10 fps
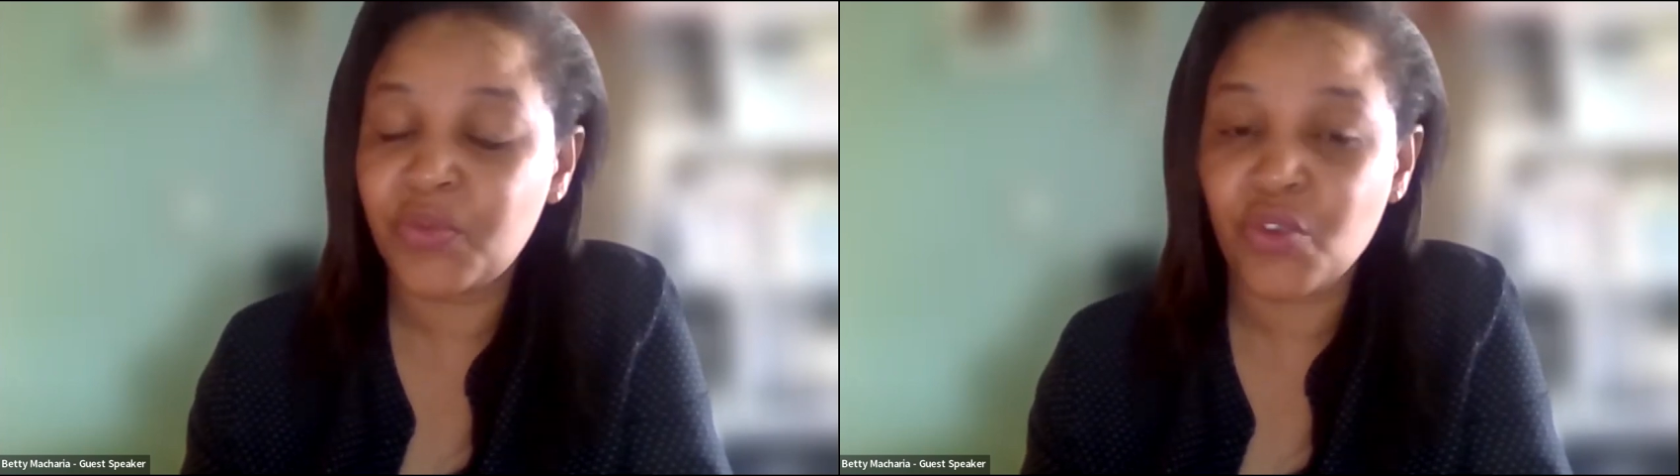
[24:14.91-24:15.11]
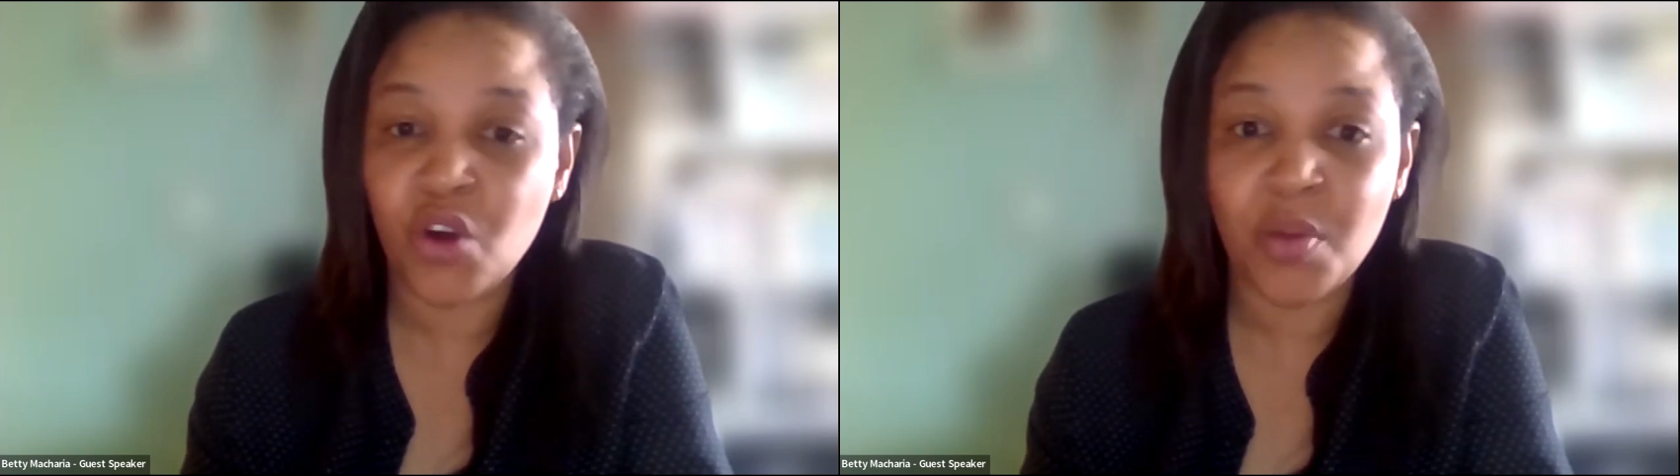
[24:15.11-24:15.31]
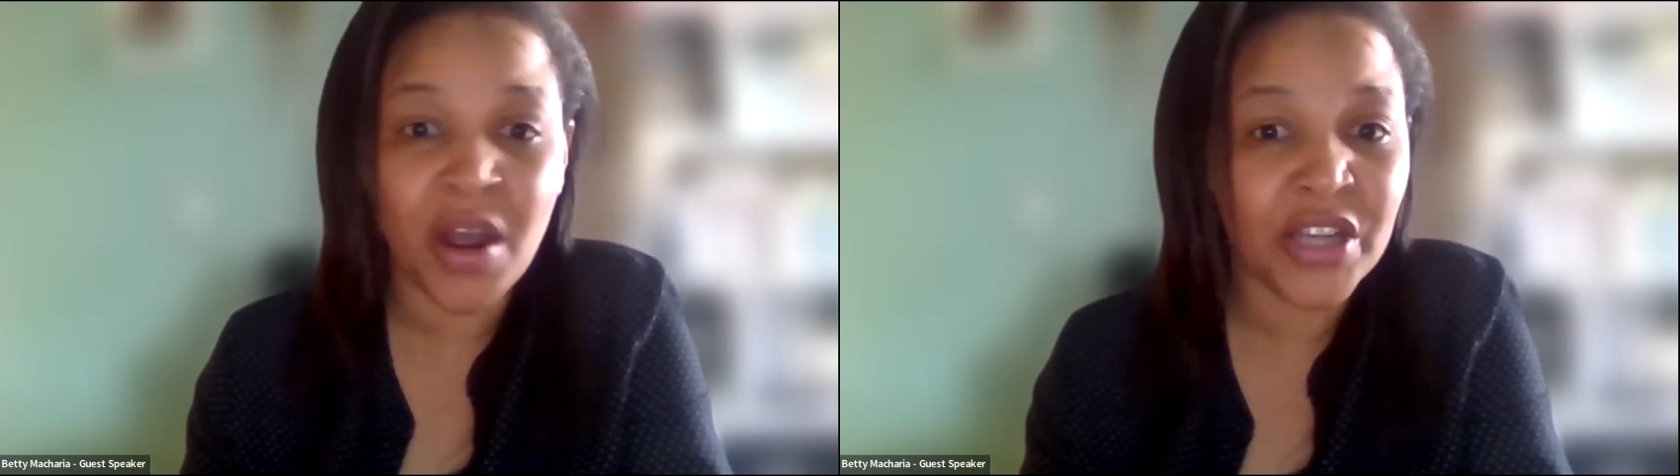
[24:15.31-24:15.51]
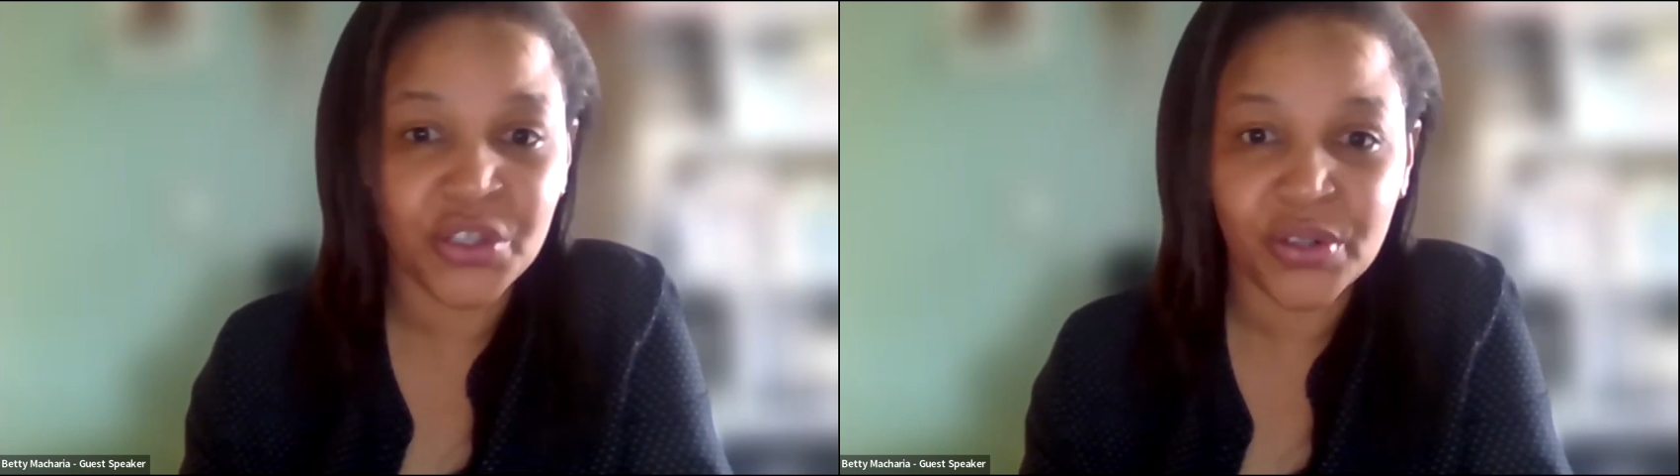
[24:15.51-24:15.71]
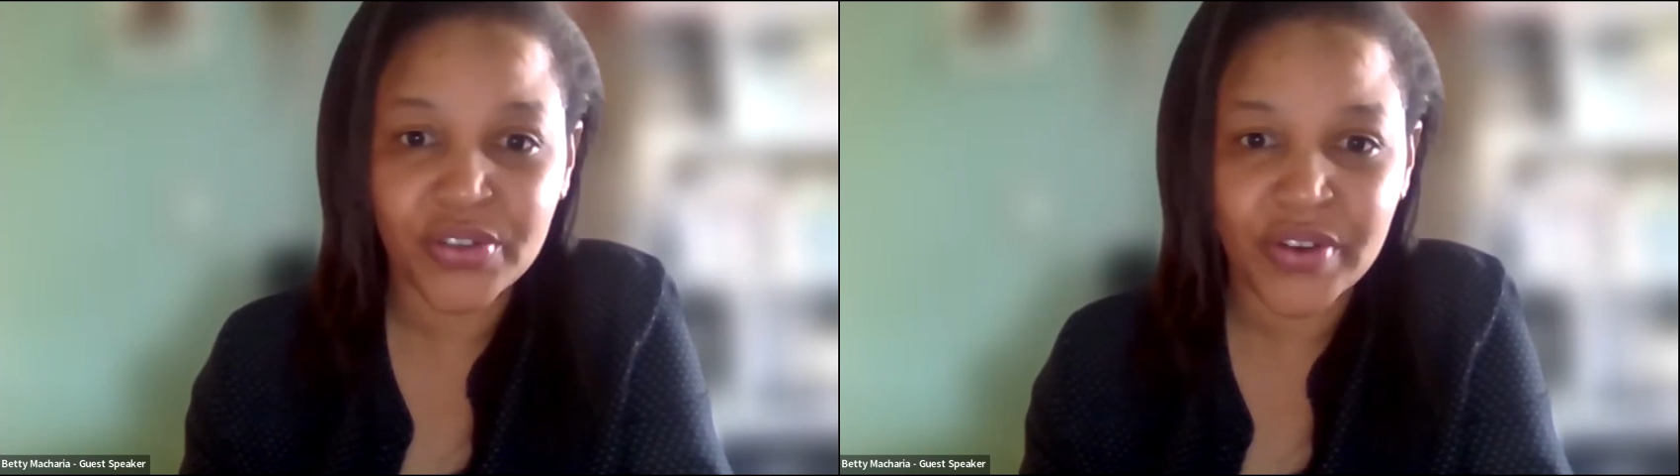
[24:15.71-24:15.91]
from our
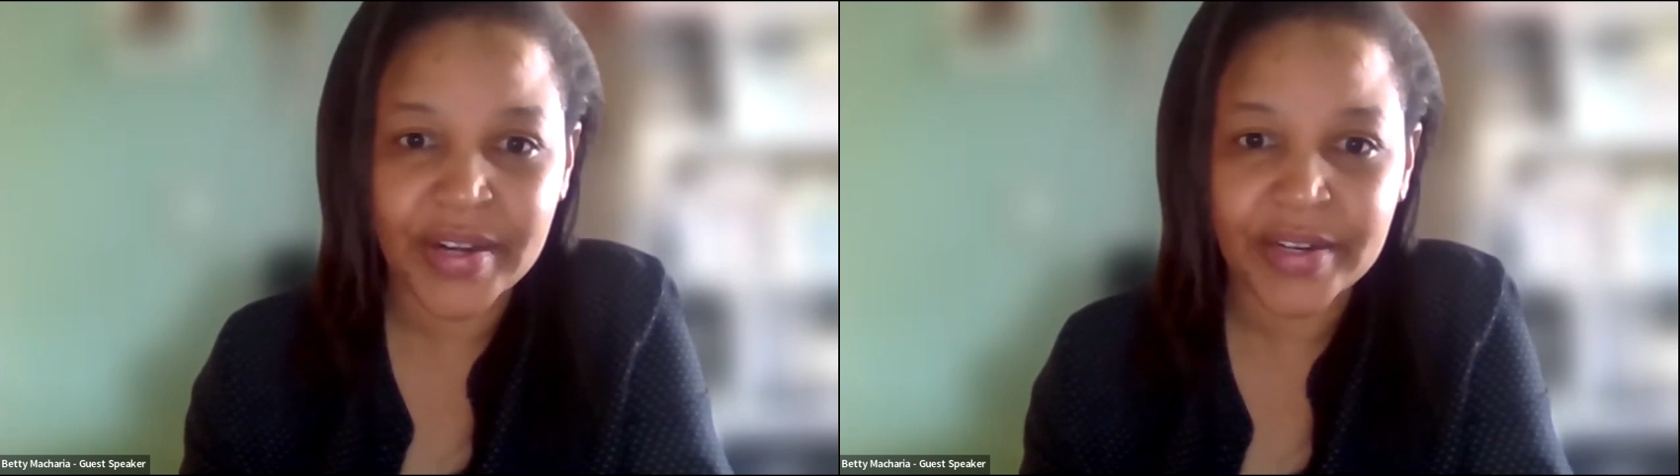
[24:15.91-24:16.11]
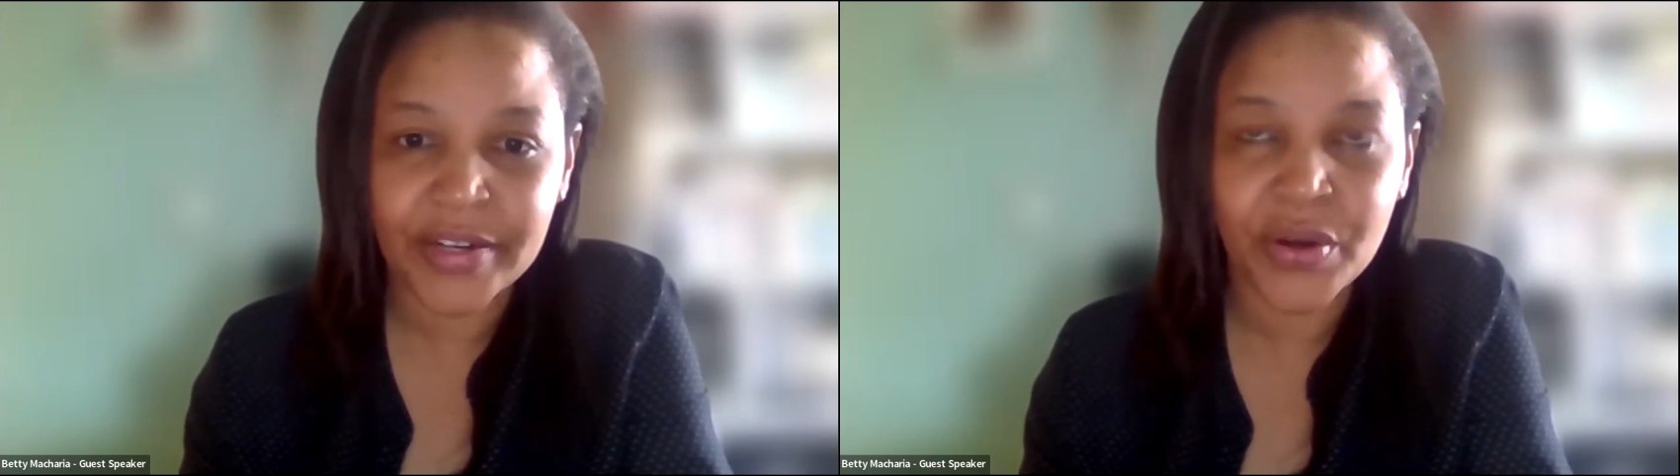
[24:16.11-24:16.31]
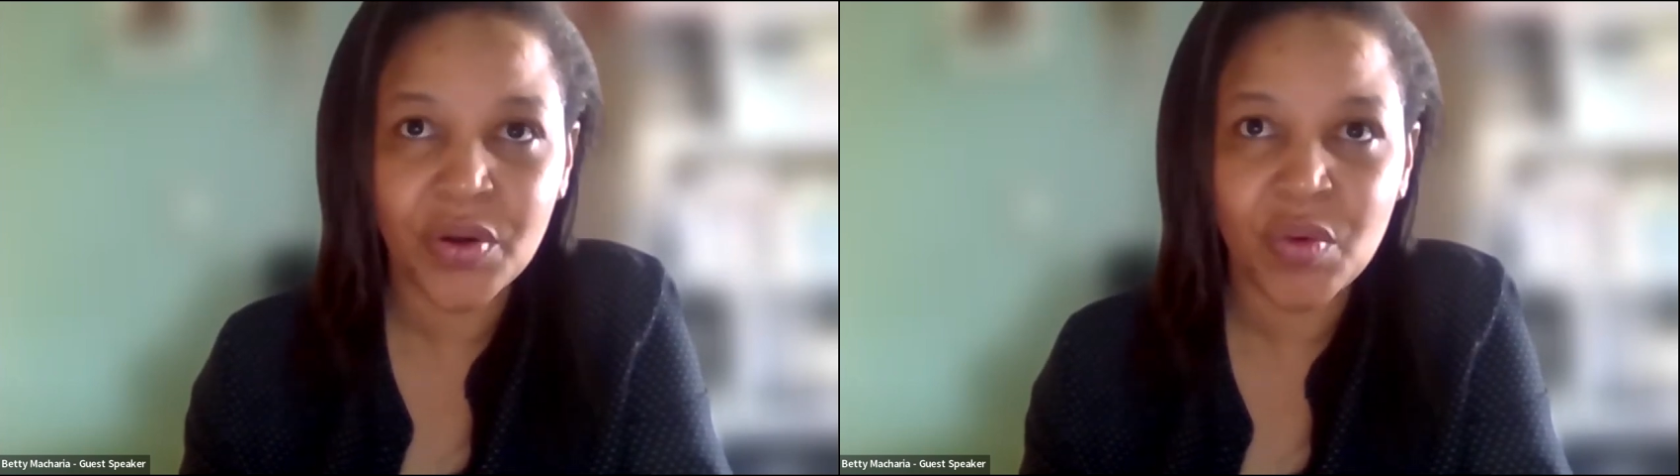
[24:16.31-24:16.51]
children, you know,